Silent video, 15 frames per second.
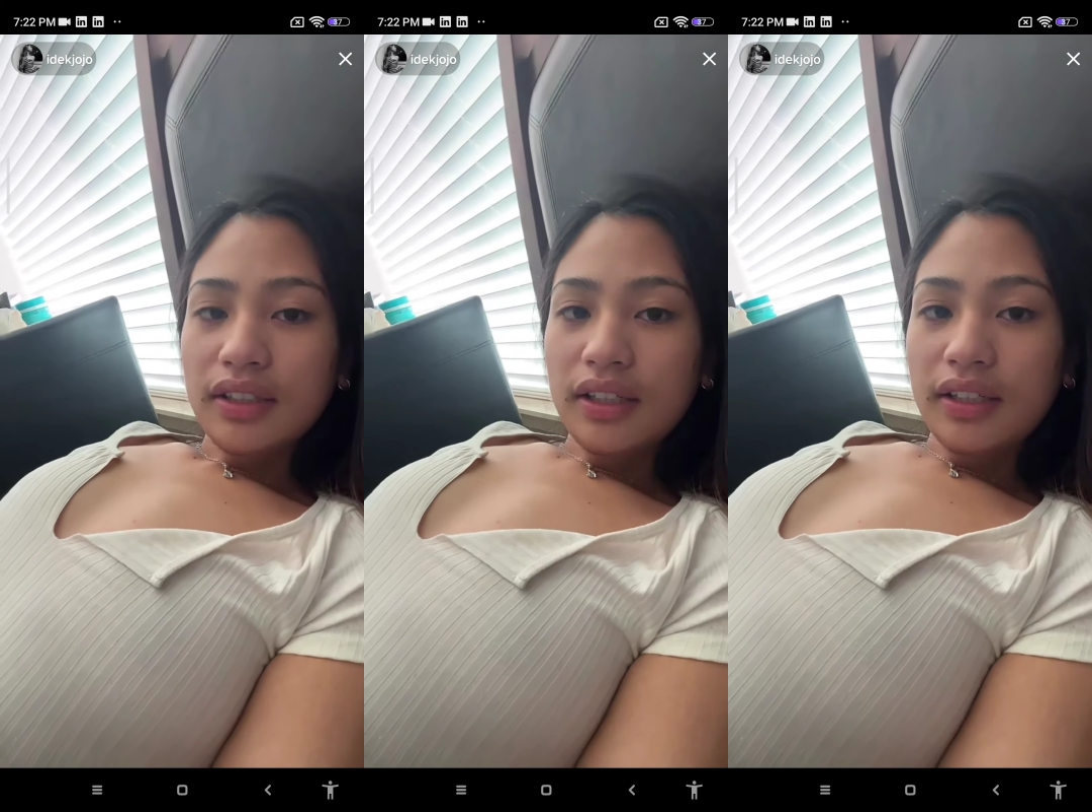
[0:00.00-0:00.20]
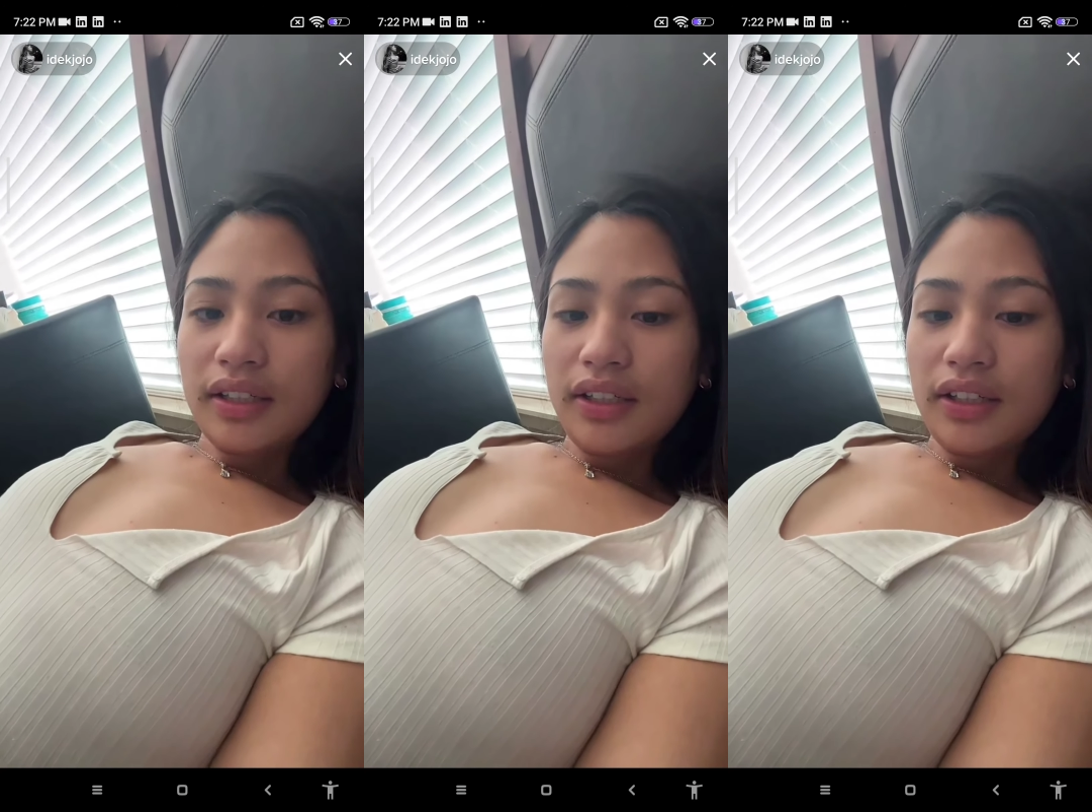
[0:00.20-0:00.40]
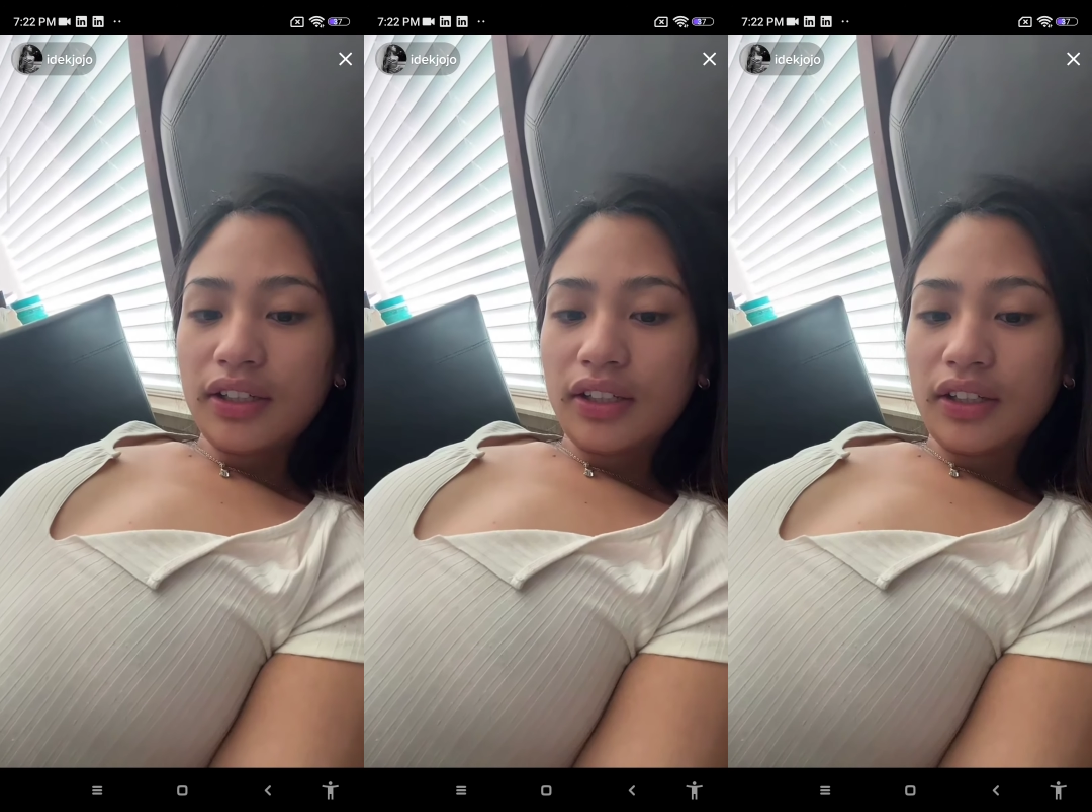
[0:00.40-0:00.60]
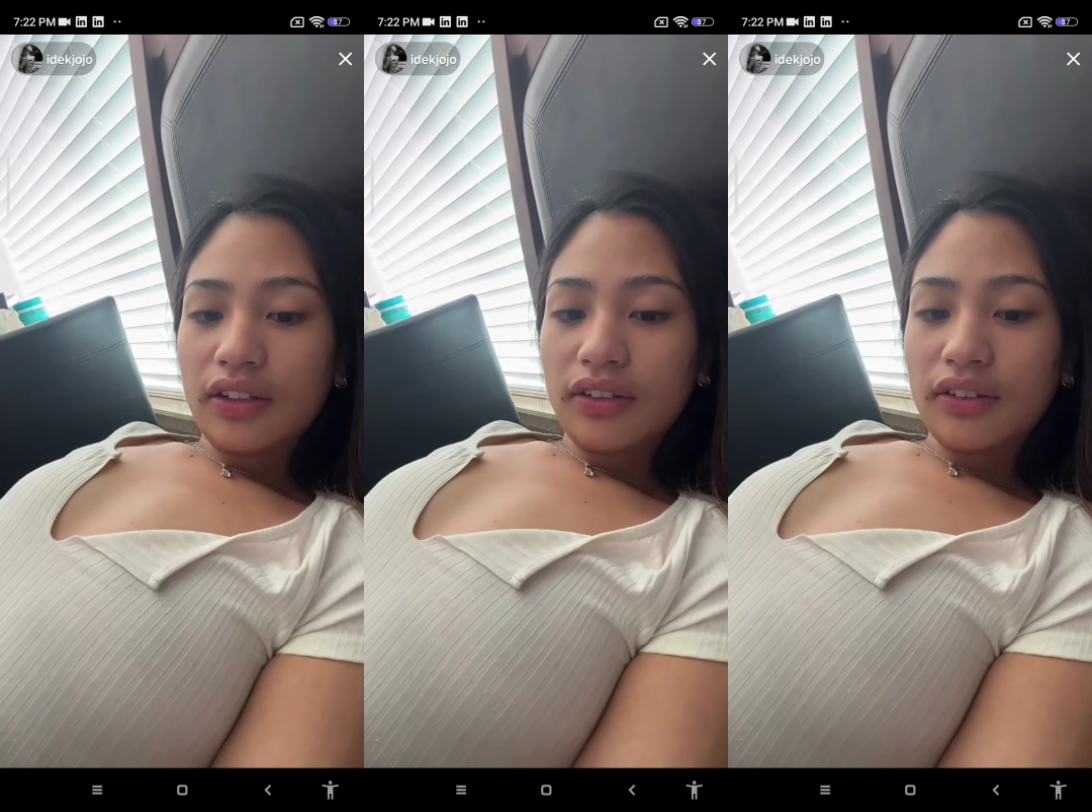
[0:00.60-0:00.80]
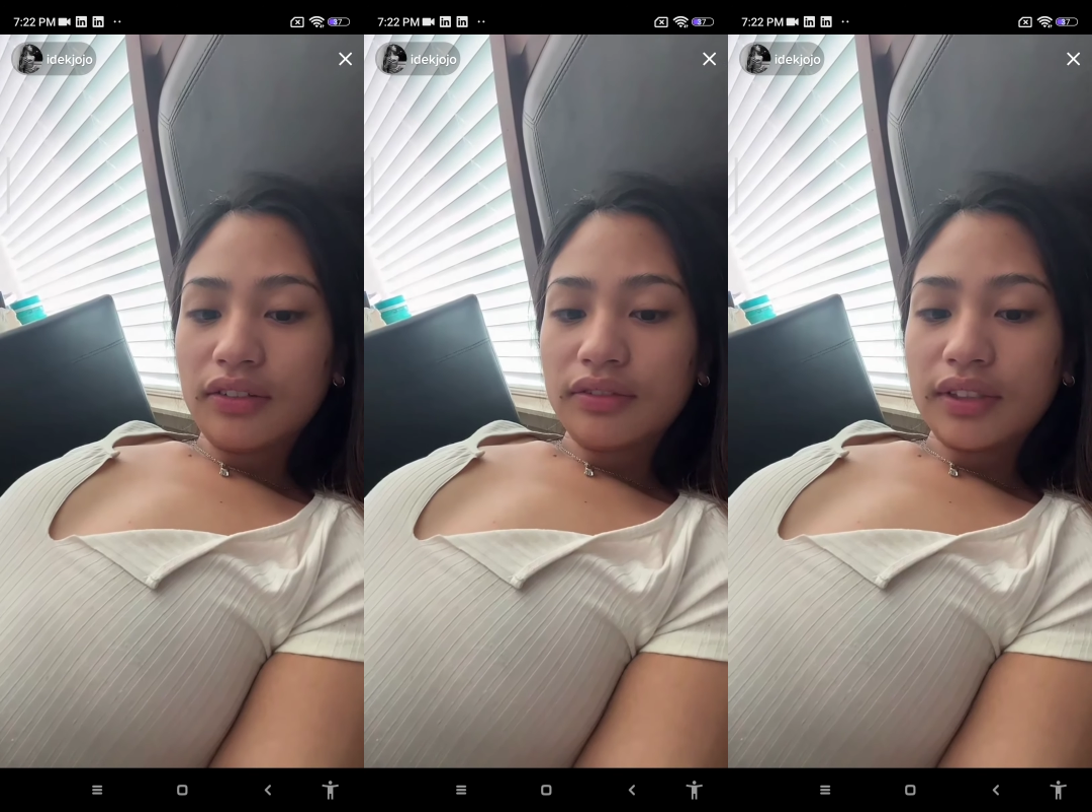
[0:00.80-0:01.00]
Thank
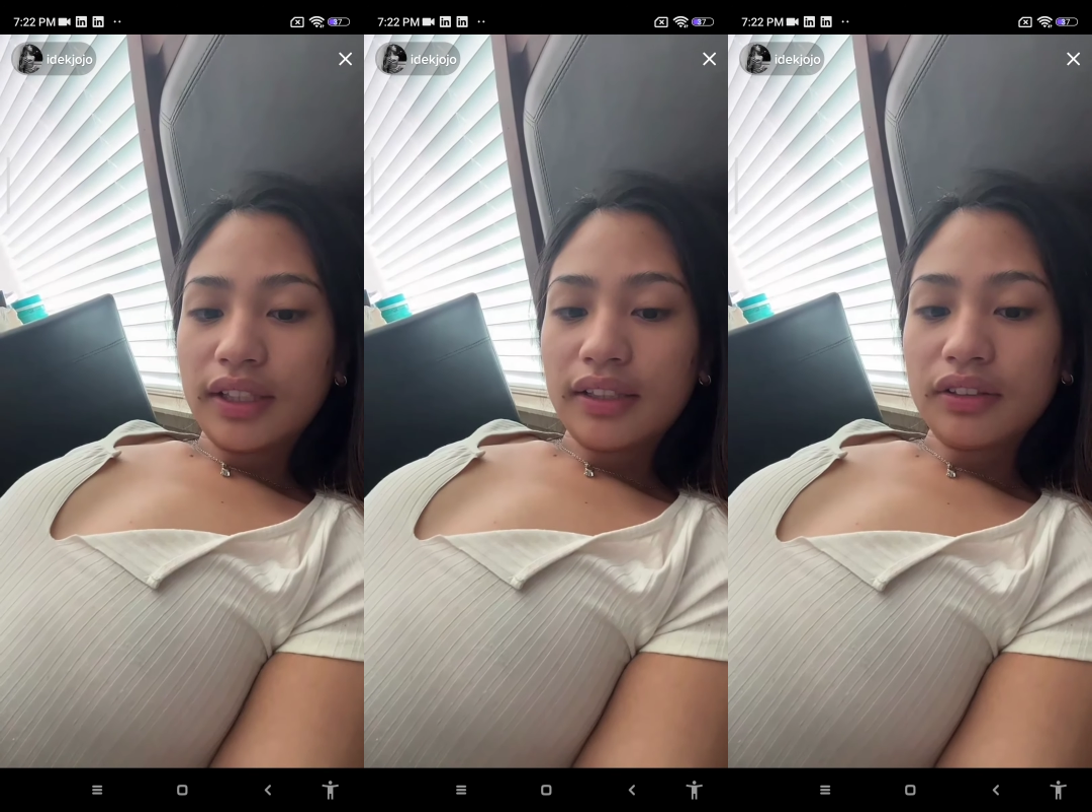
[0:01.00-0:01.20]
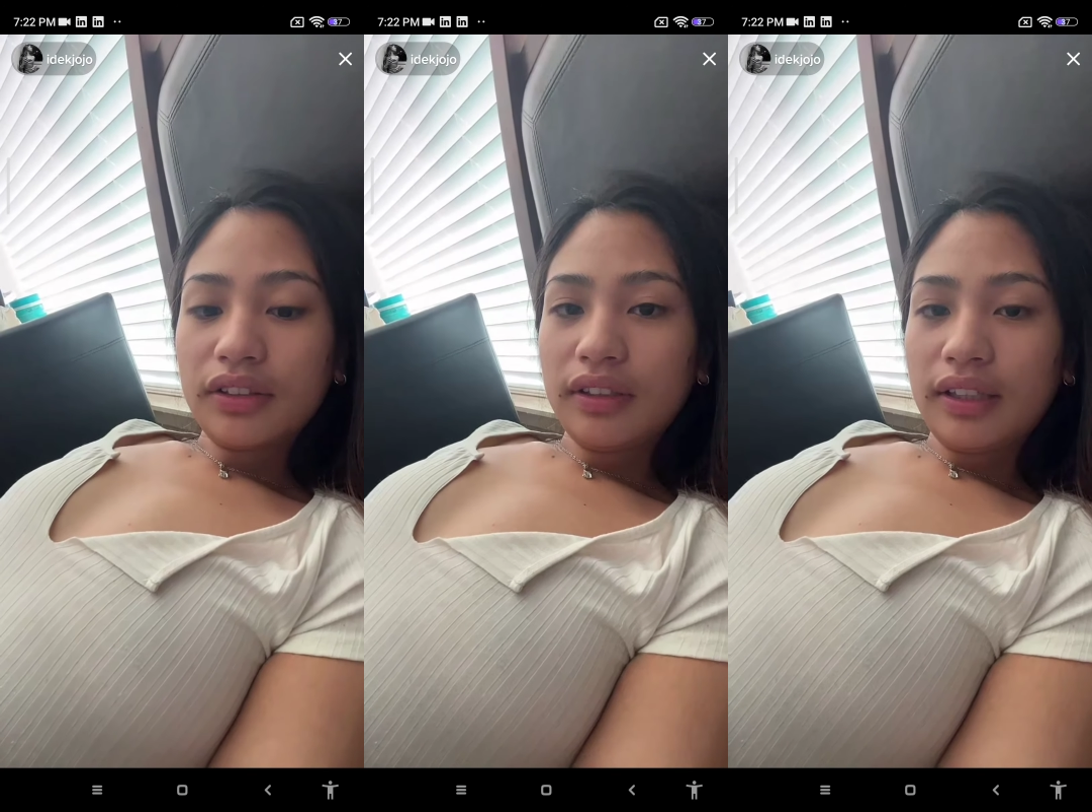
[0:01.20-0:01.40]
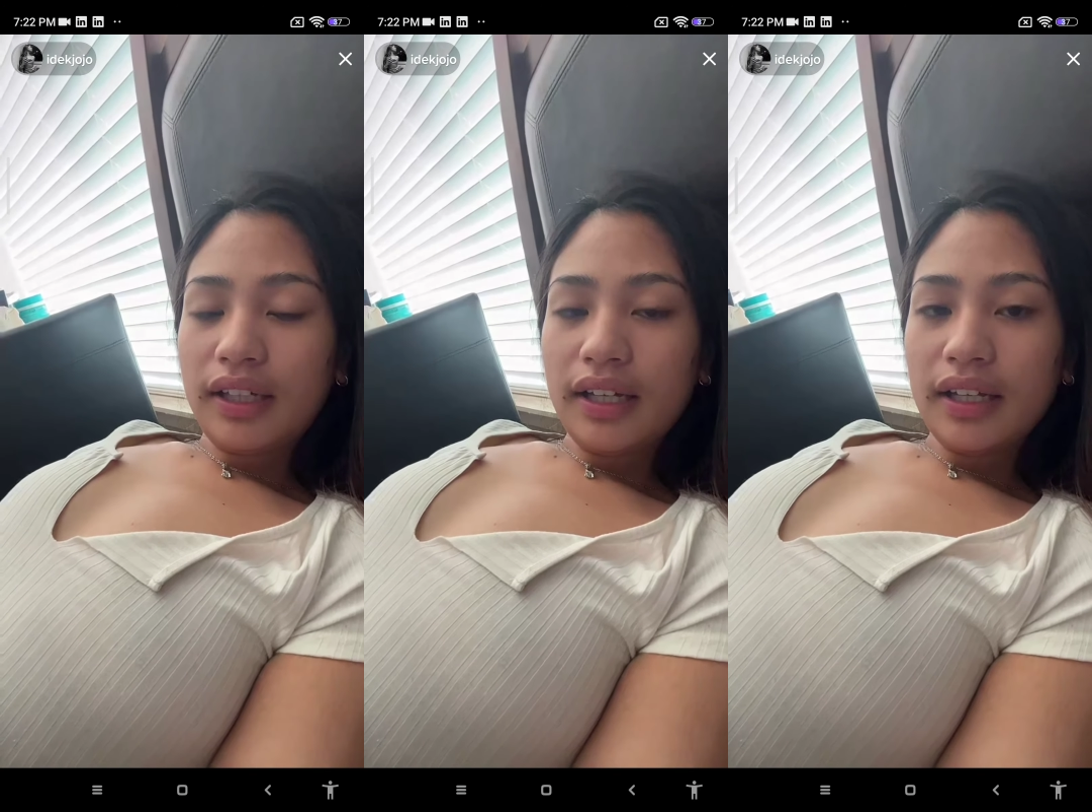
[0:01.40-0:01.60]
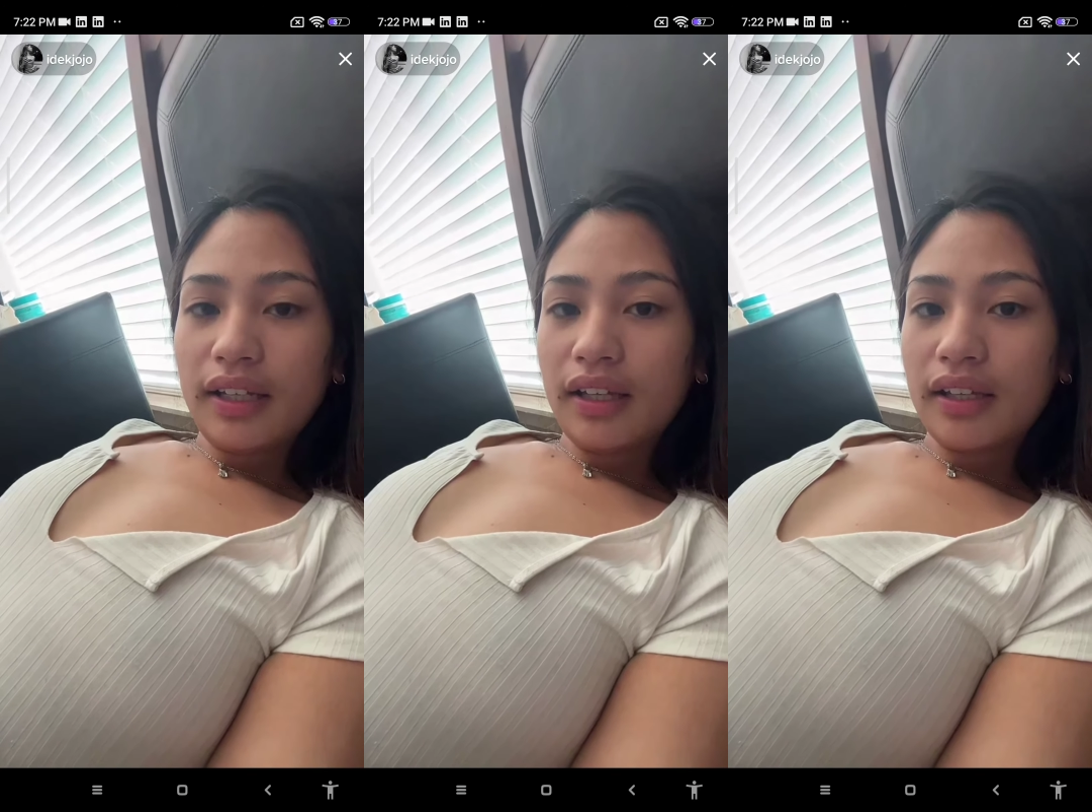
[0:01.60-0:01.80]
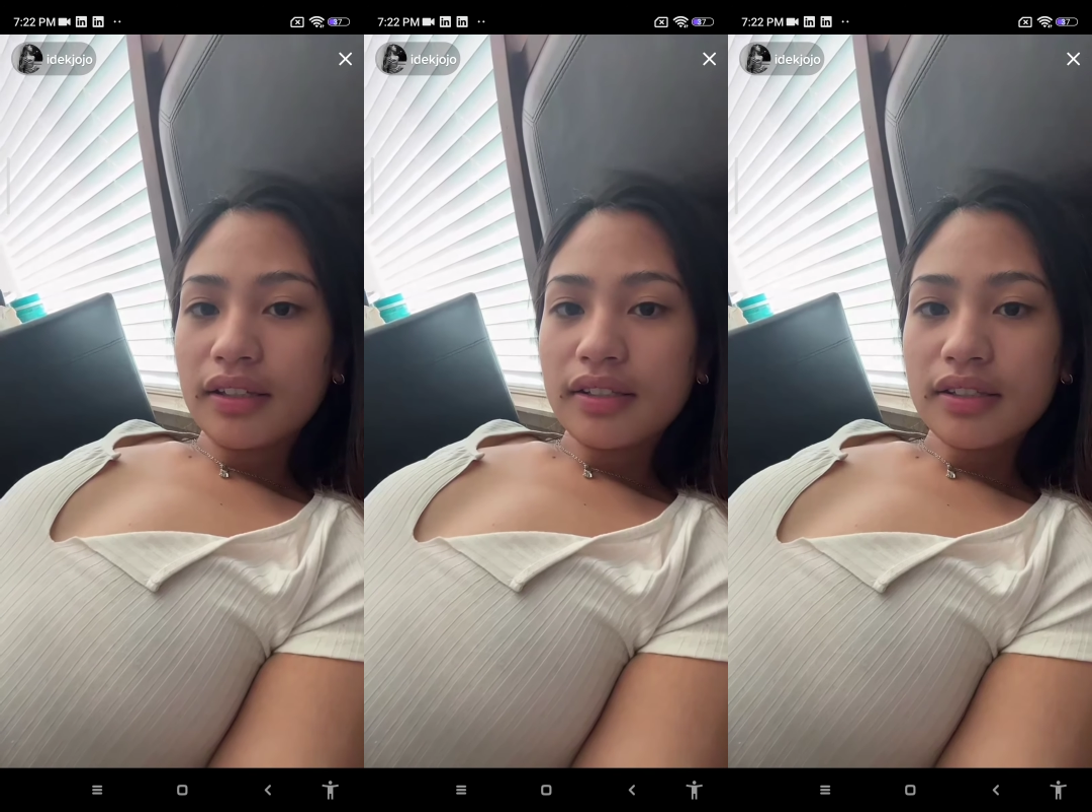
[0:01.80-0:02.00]
you. And the
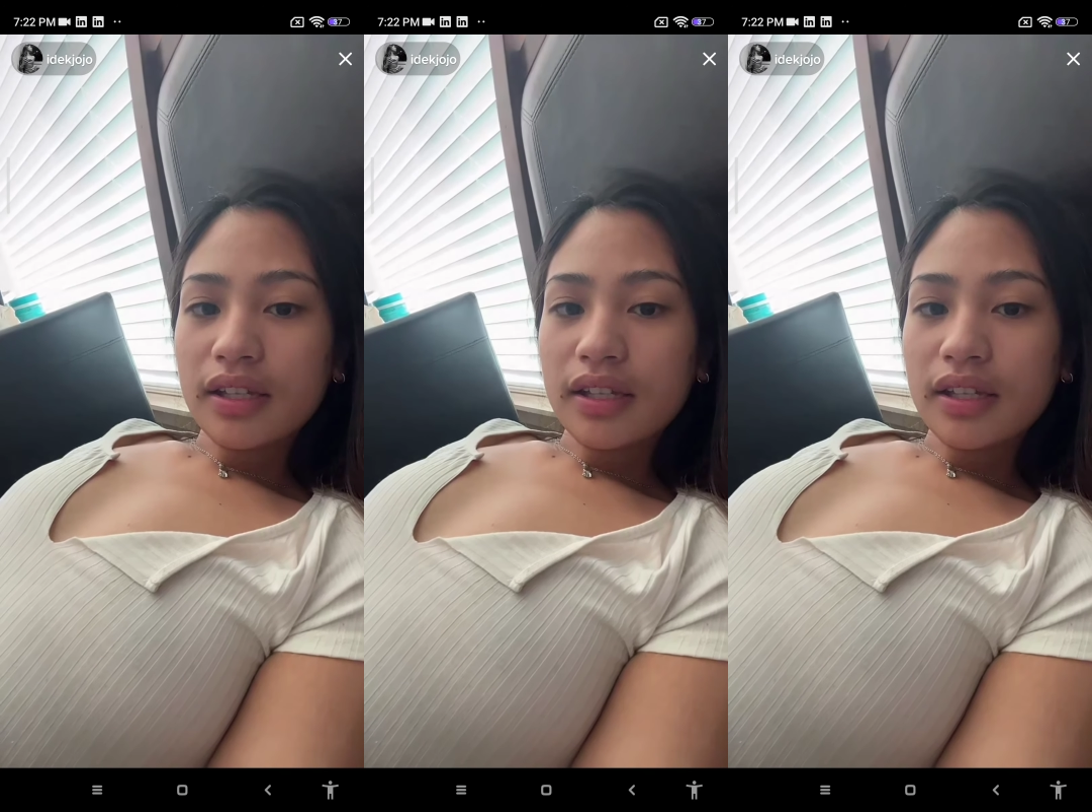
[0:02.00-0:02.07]
likes.